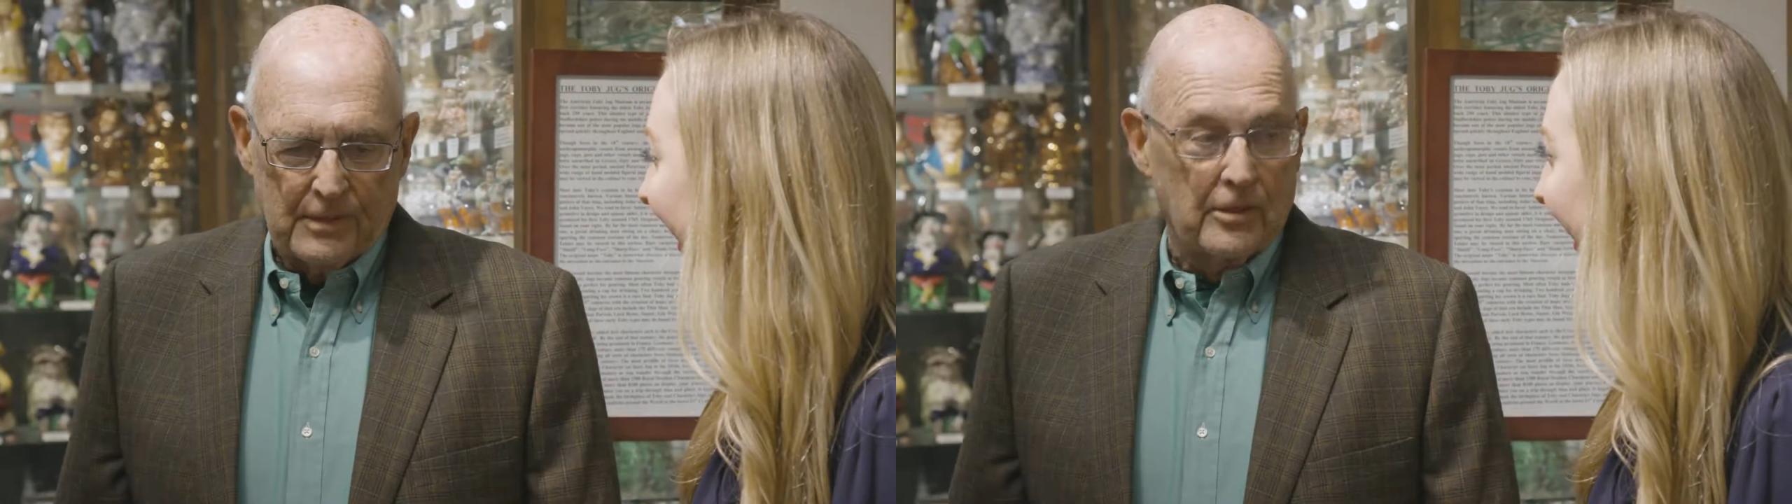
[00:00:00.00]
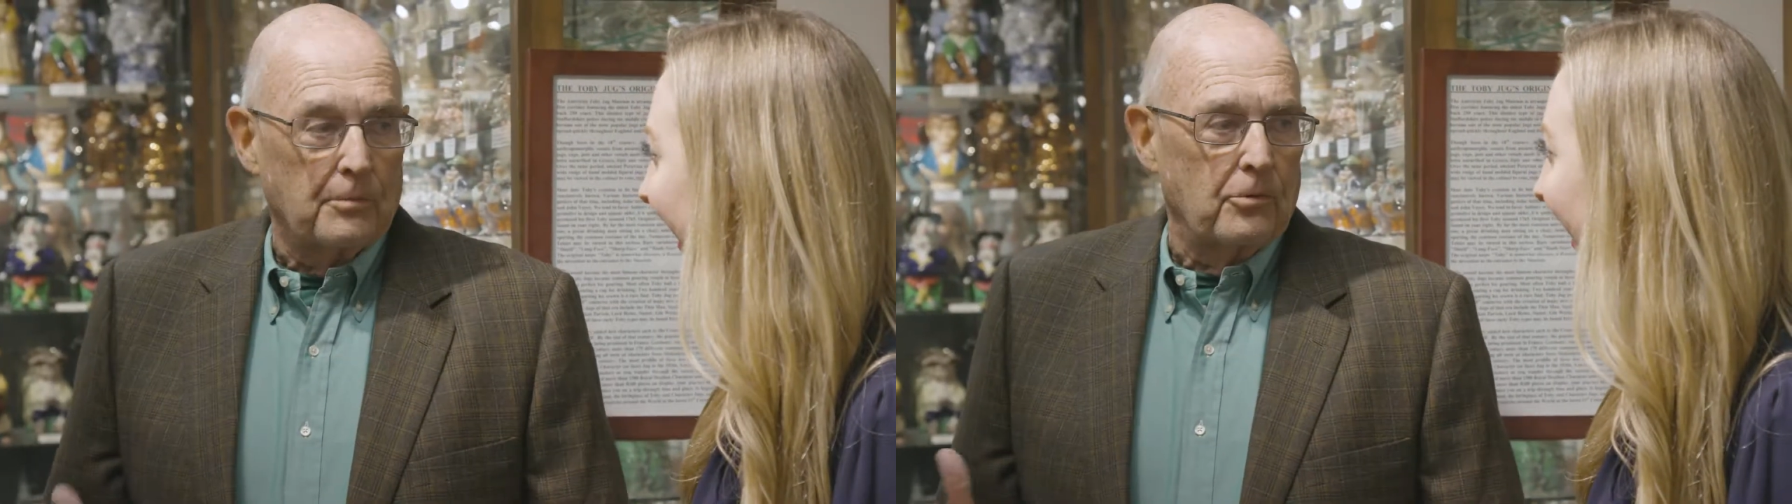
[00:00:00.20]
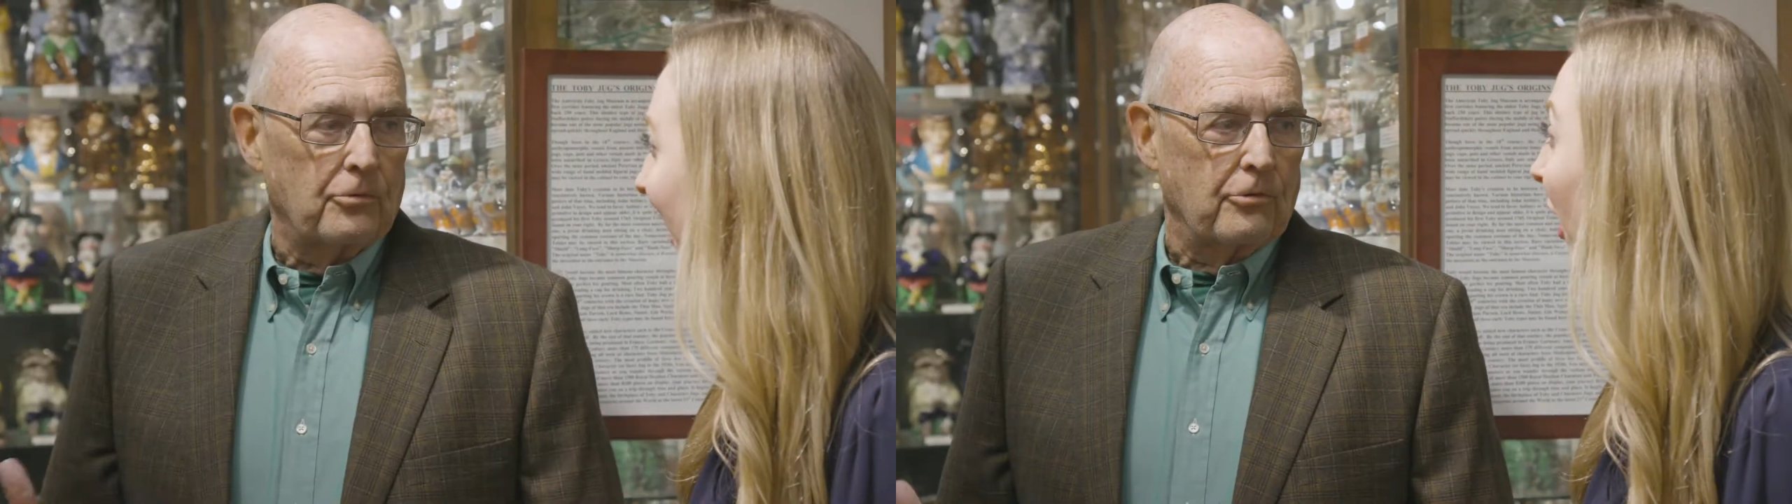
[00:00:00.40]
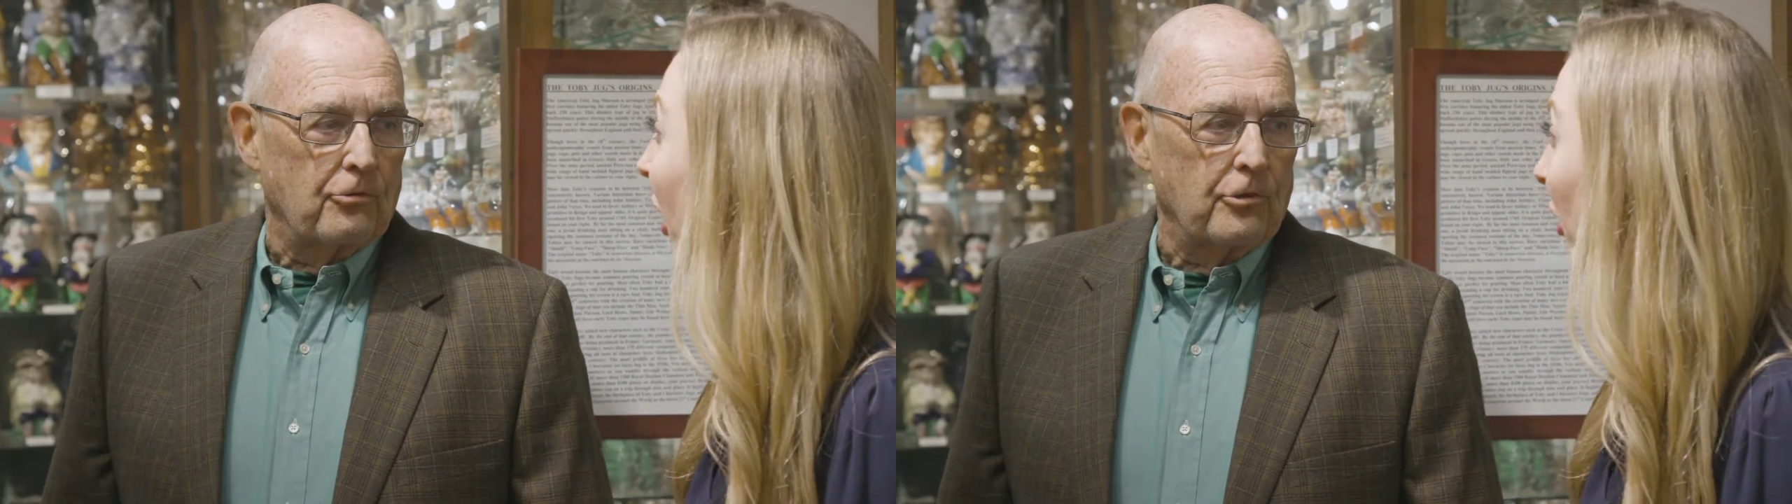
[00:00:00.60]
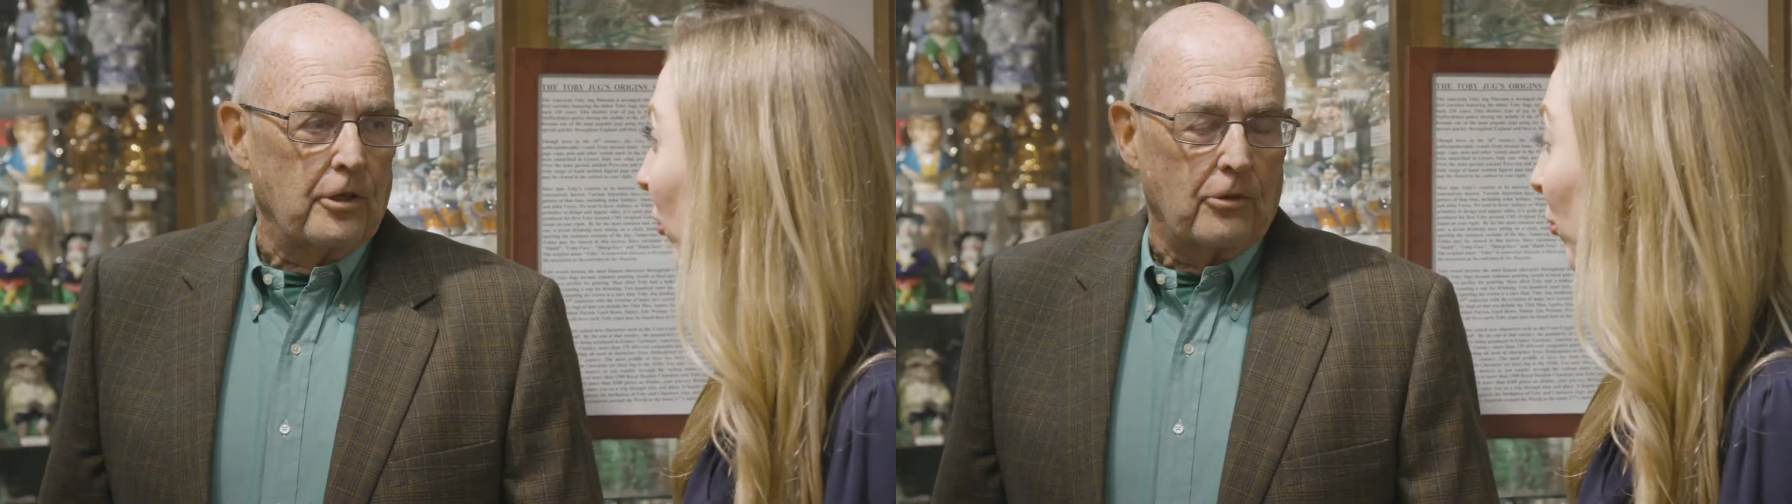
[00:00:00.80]
in the post
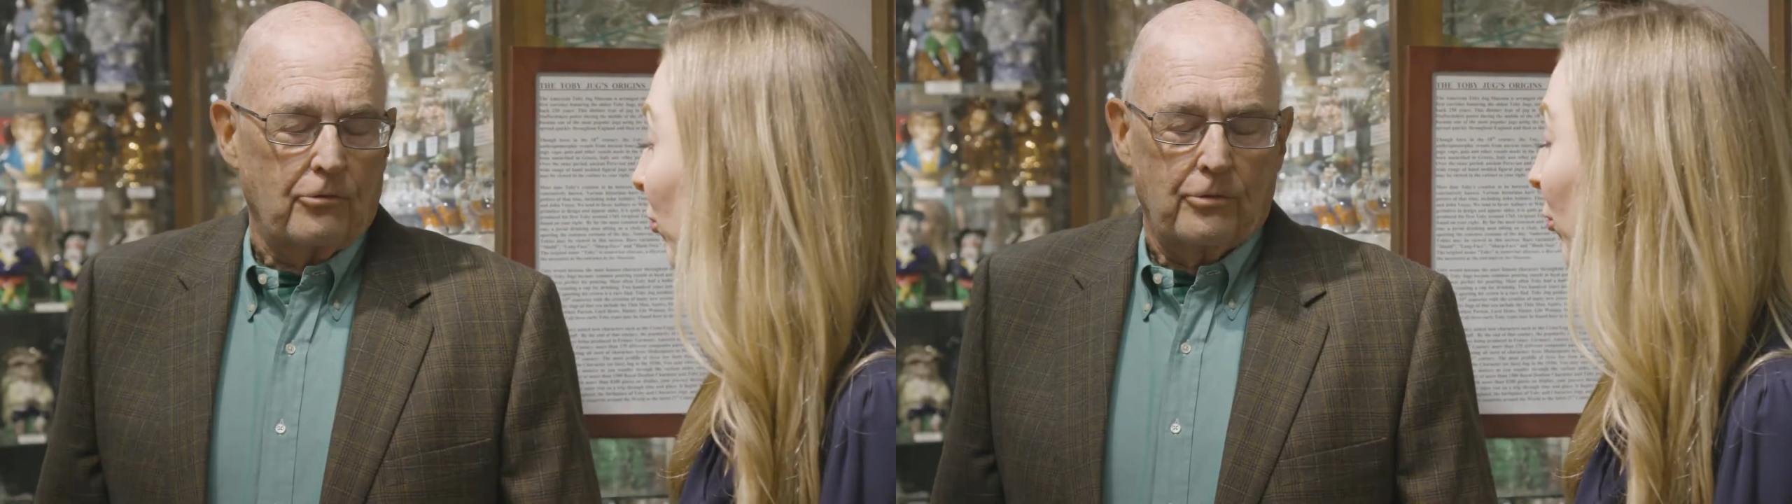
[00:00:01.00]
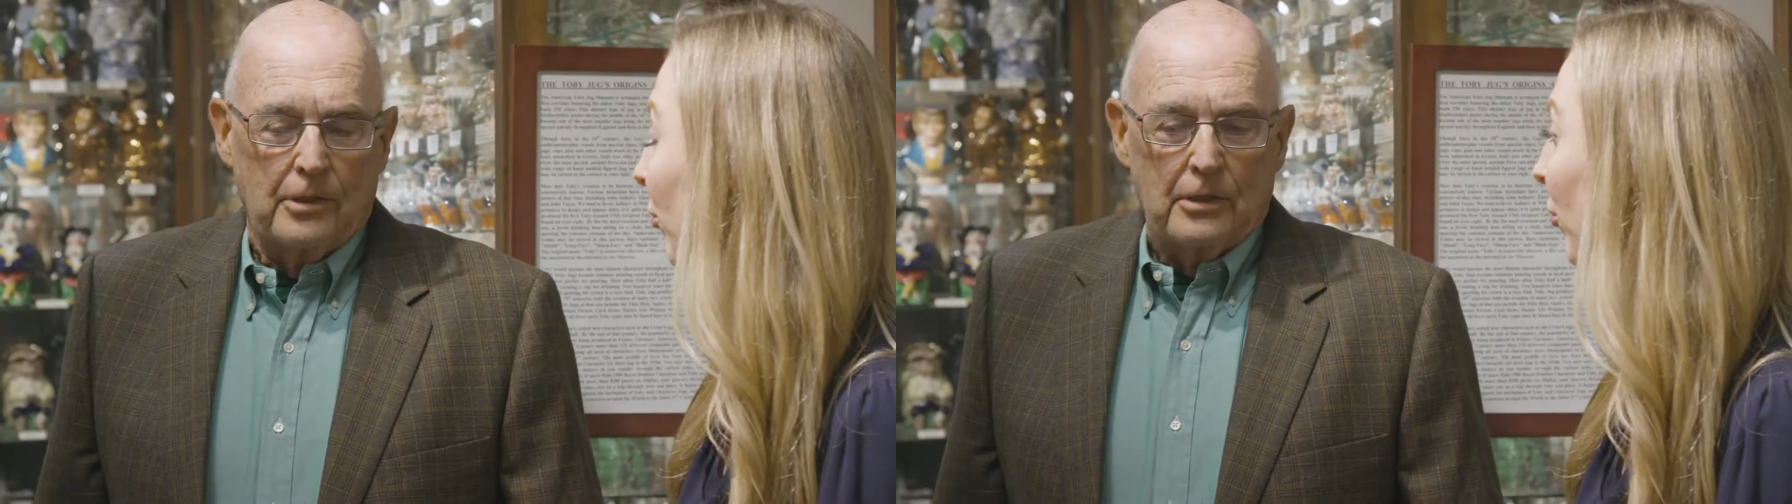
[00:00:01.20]
exchange,